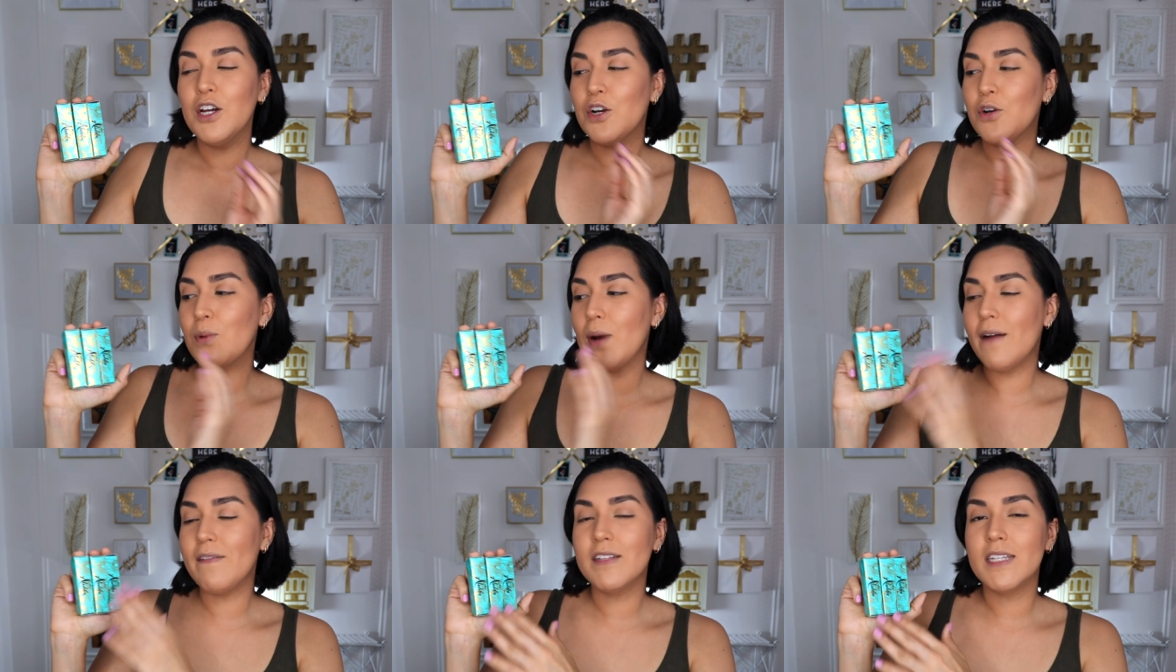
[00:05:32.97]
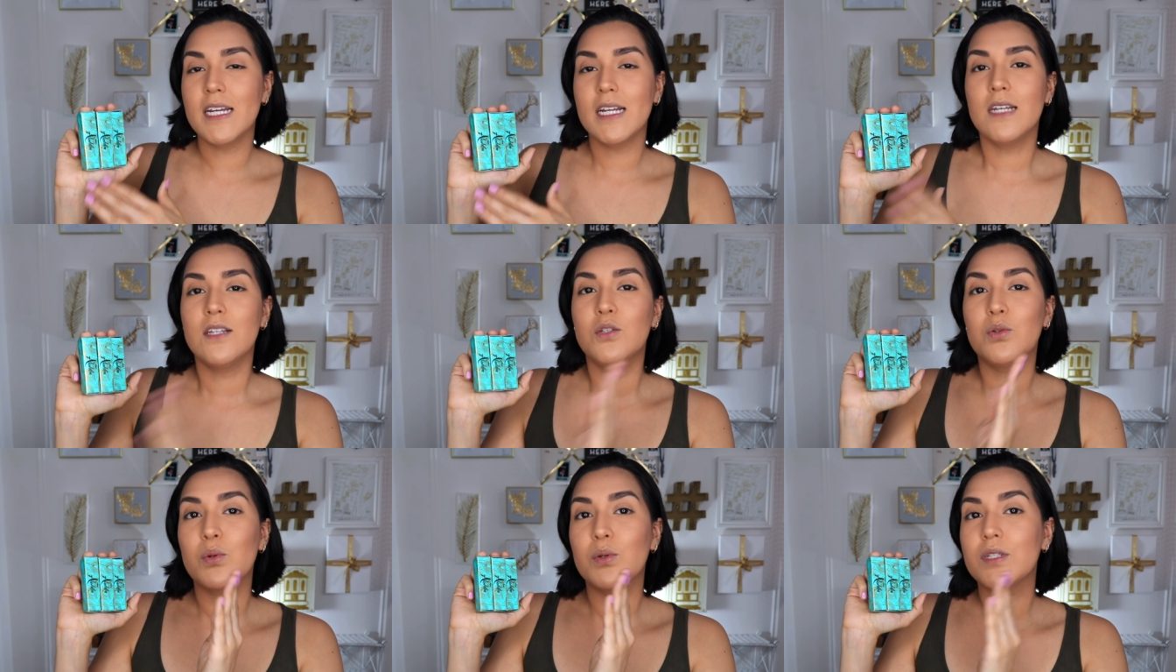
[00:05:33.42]

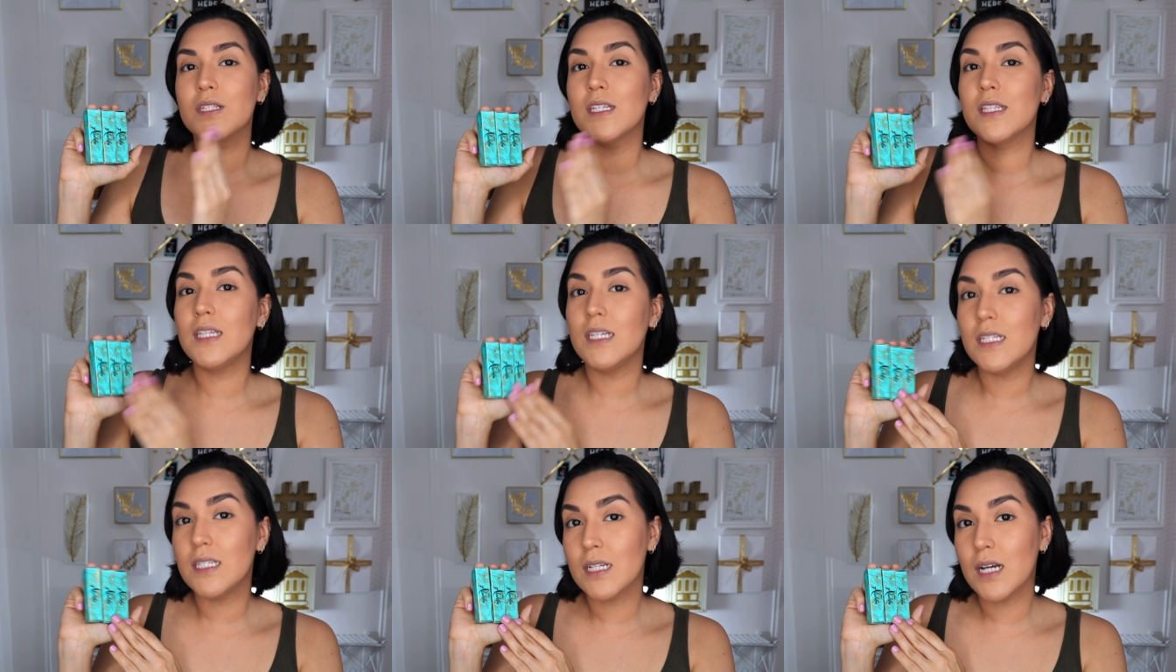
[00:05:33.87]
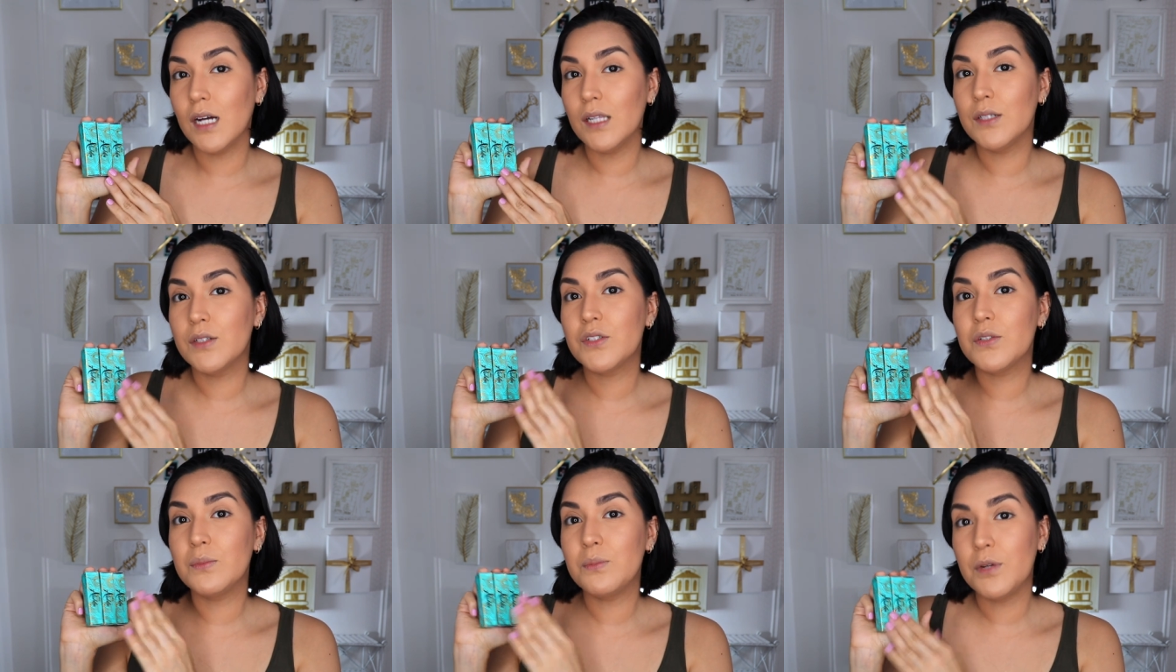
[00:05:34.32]
gravitating towards these
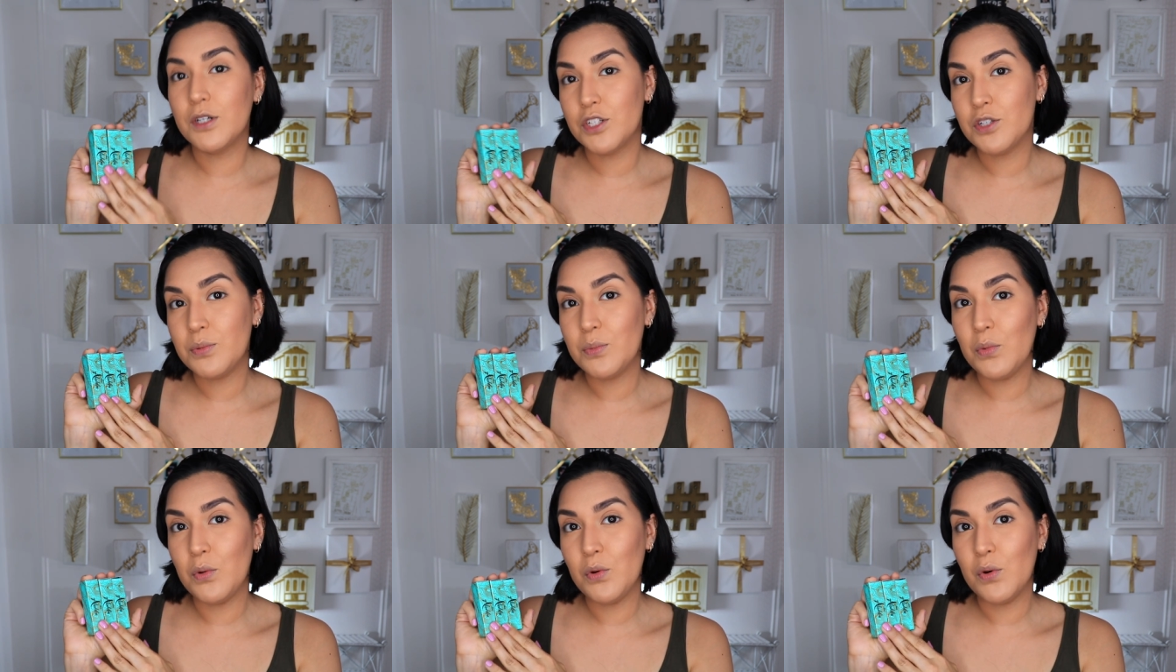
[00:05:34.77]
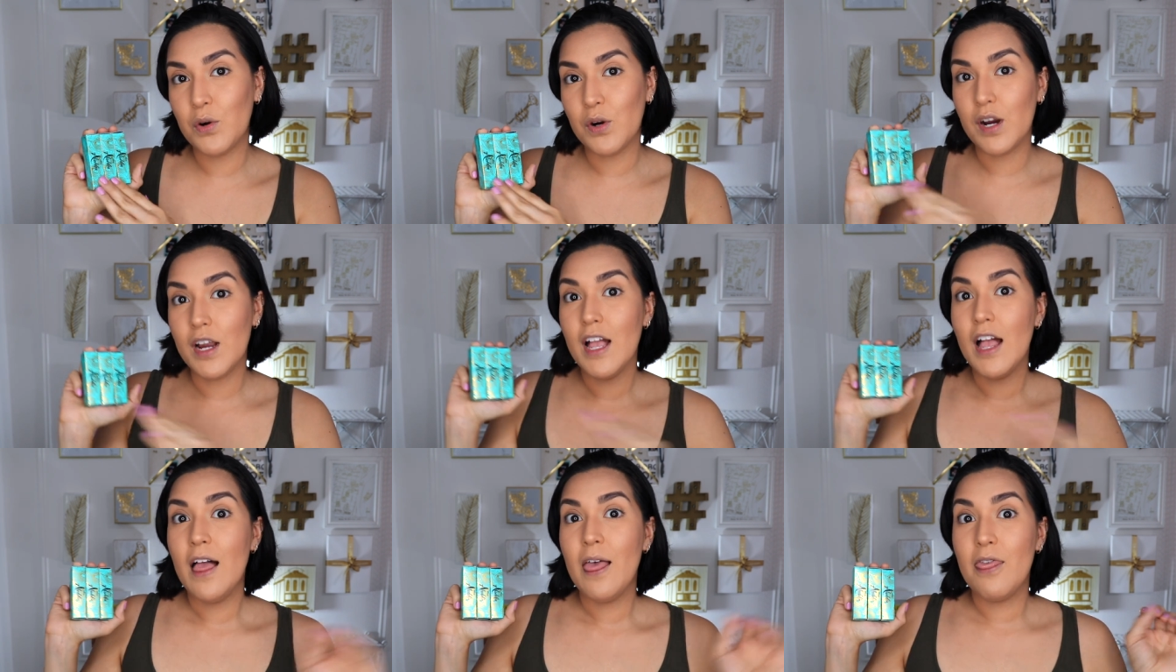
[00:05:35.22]
colors much
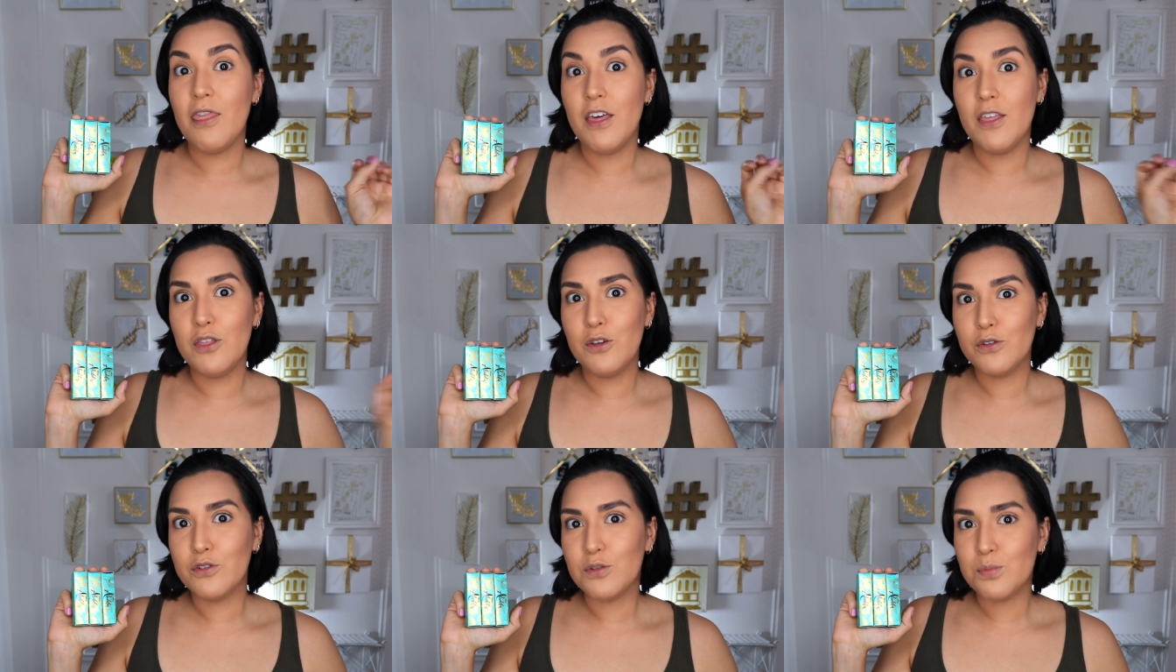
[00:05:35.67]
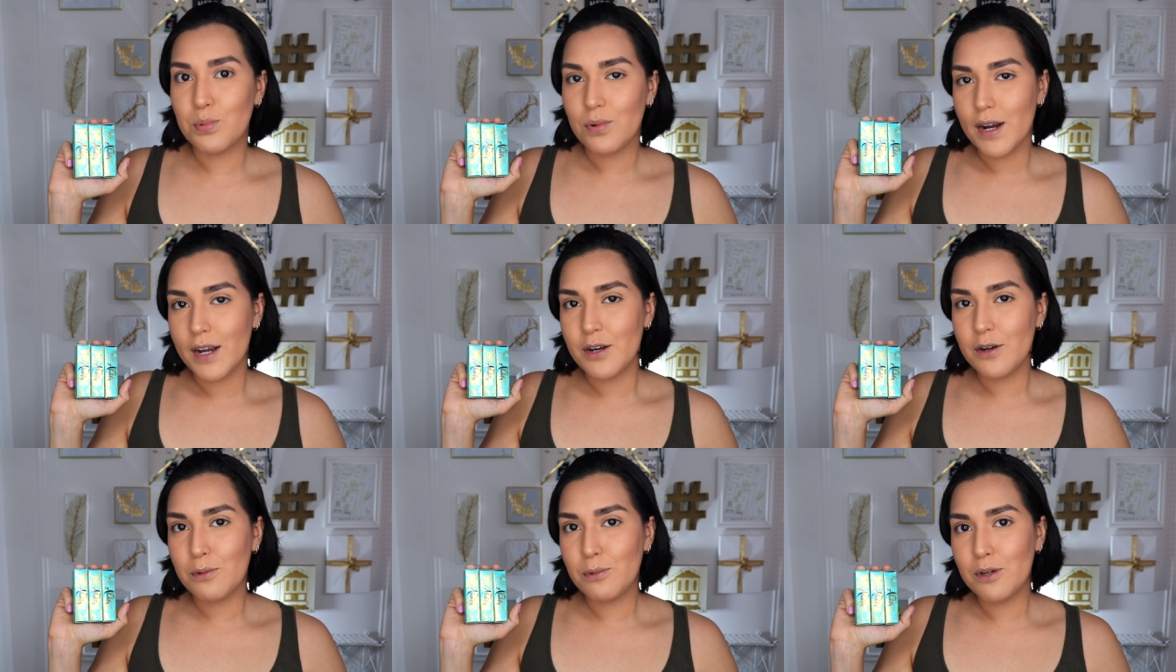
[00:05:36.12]
more than those
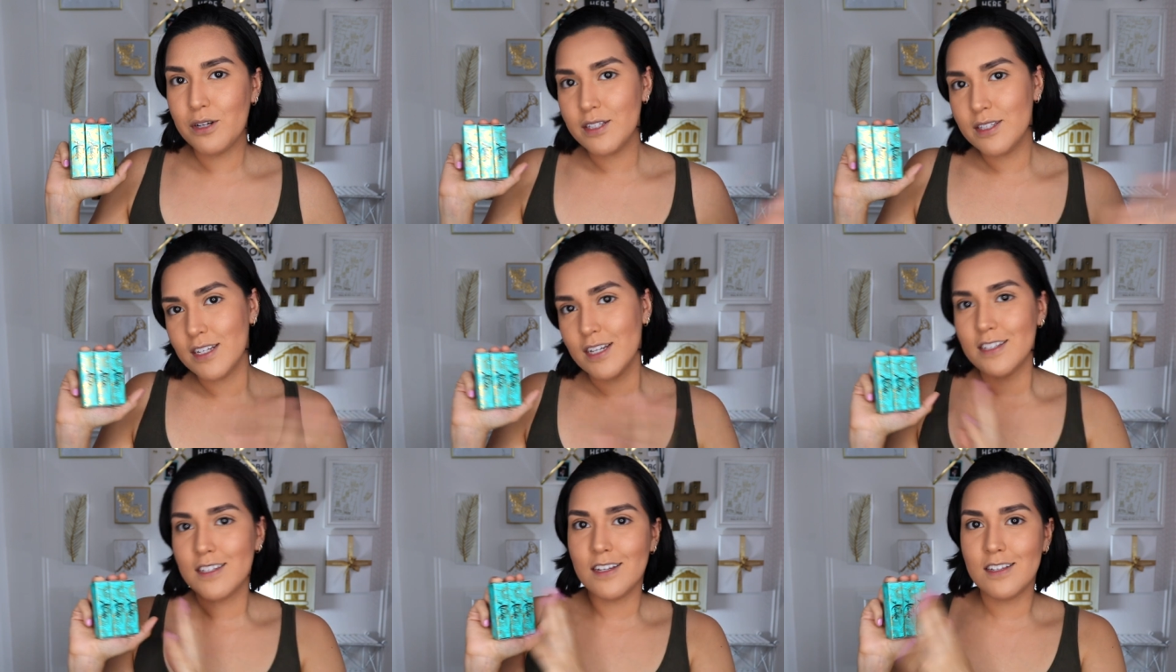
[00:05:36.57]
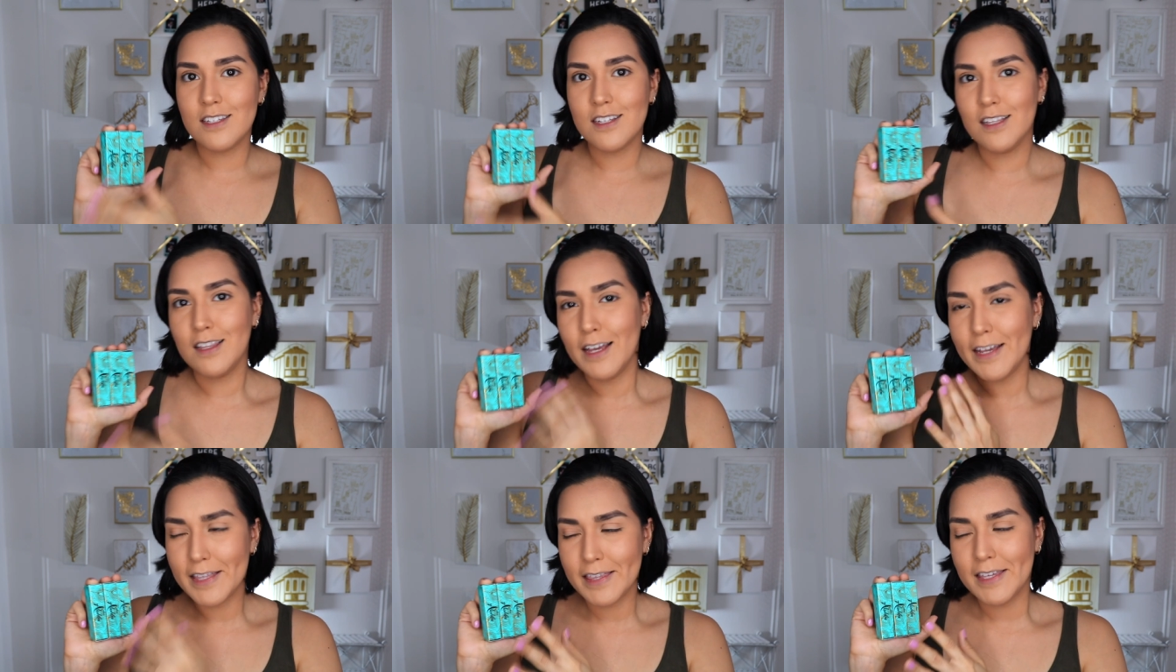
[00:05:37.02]
brighter ones. I tend
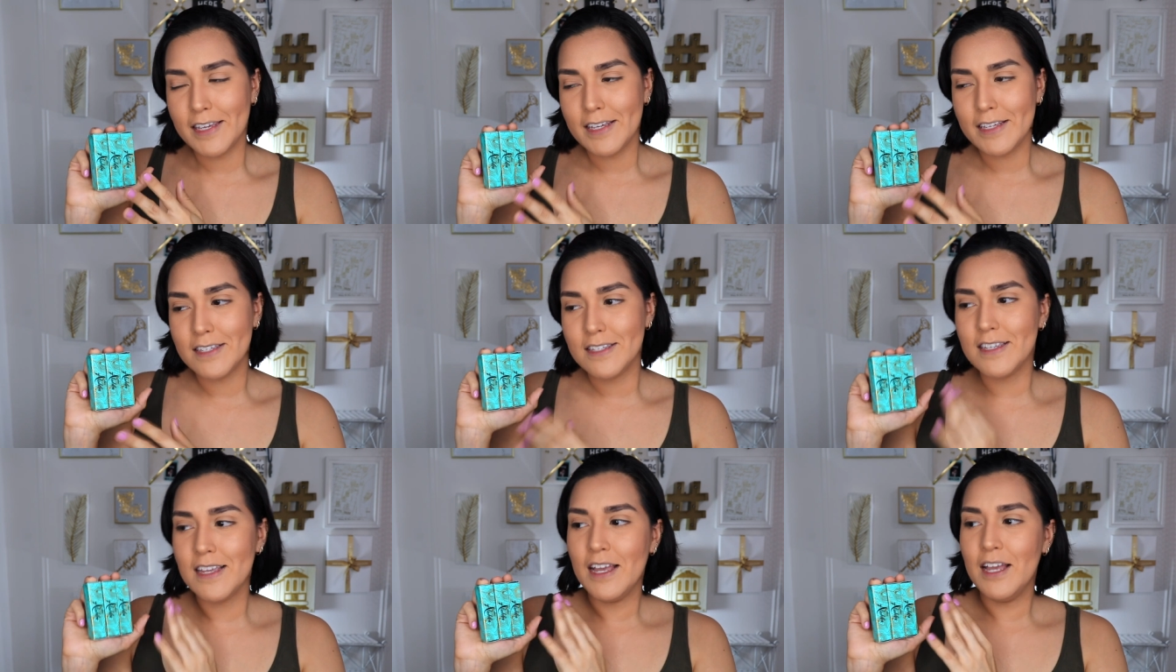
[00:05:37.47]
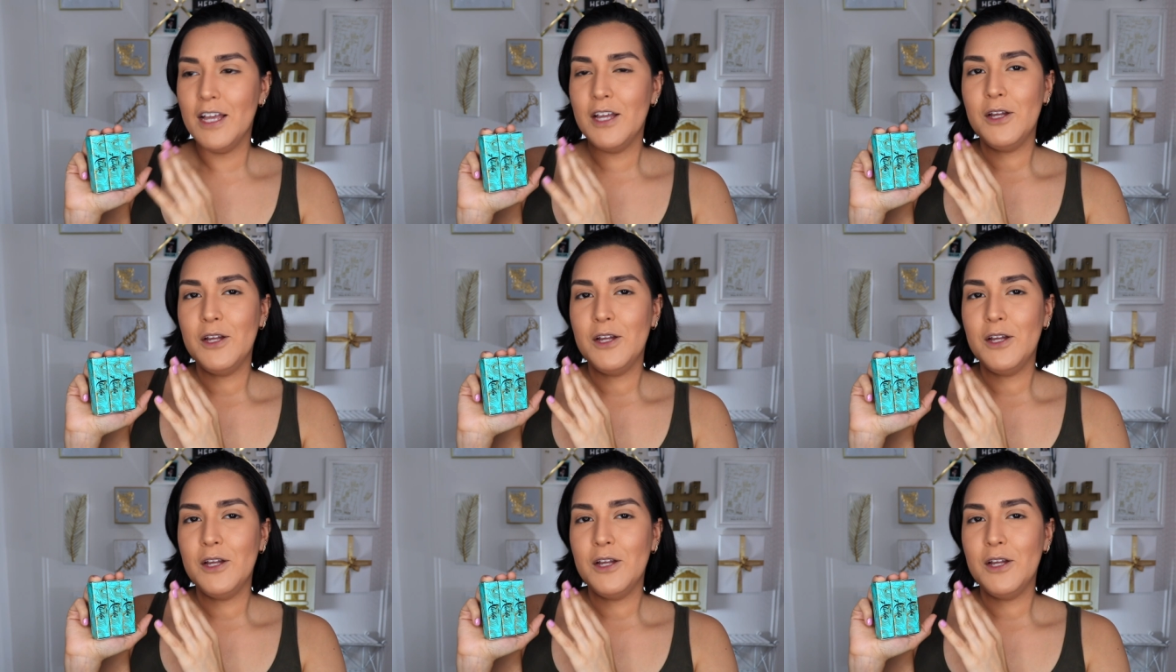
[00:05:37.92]
to like these